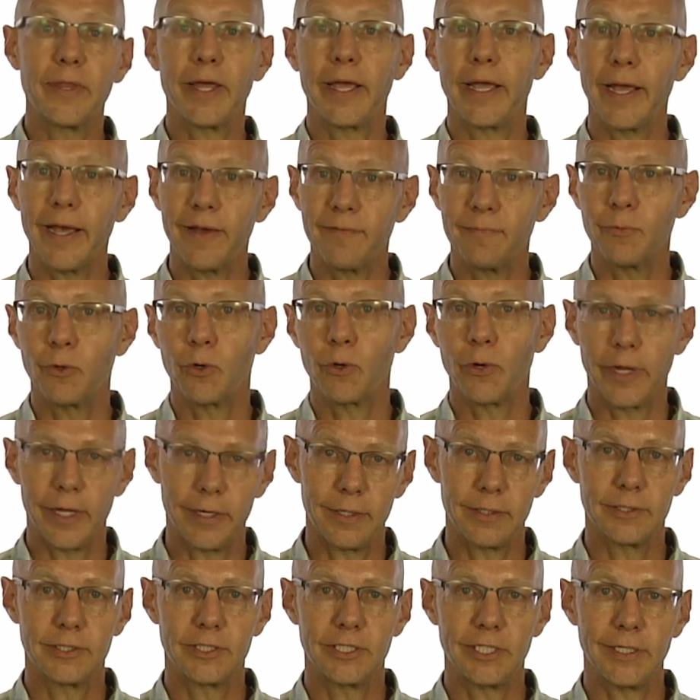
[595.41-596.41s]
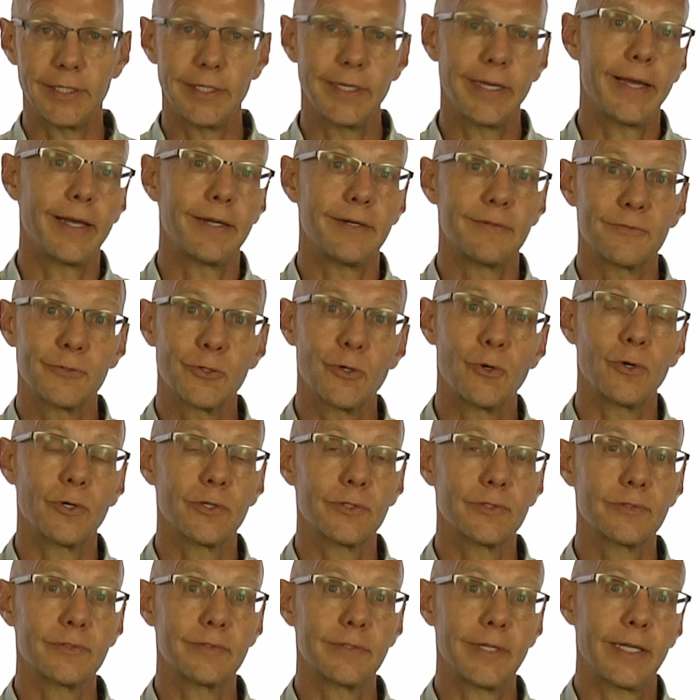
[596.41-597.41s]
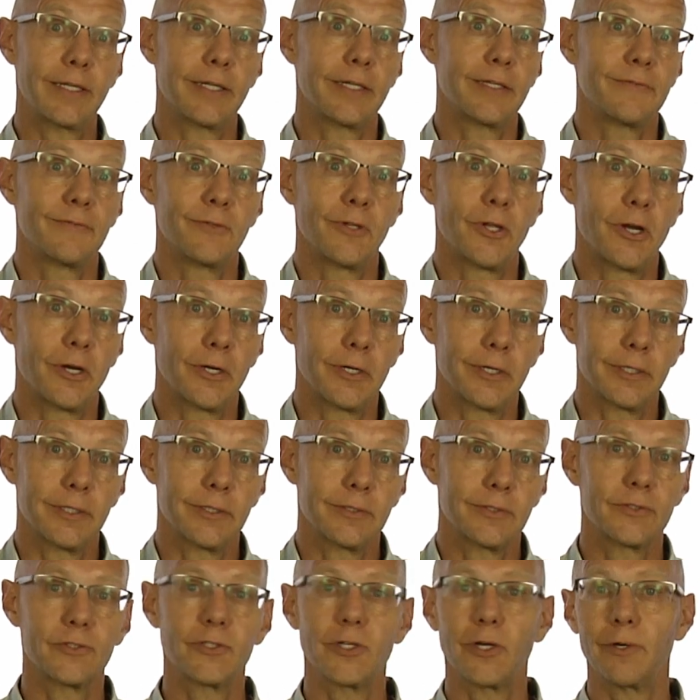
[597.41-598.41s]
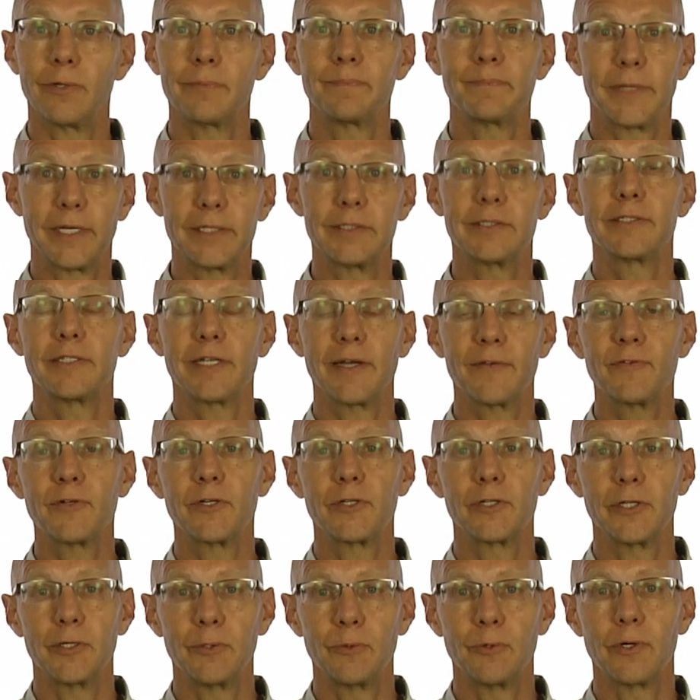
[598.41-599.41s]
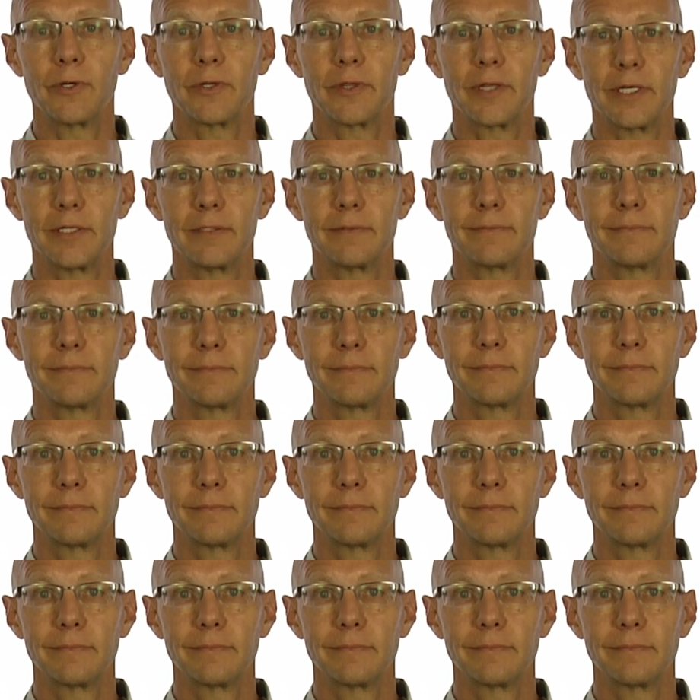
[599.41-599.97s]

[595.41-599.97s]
they have more energy, and of course they live longer. So it's definitely worth it.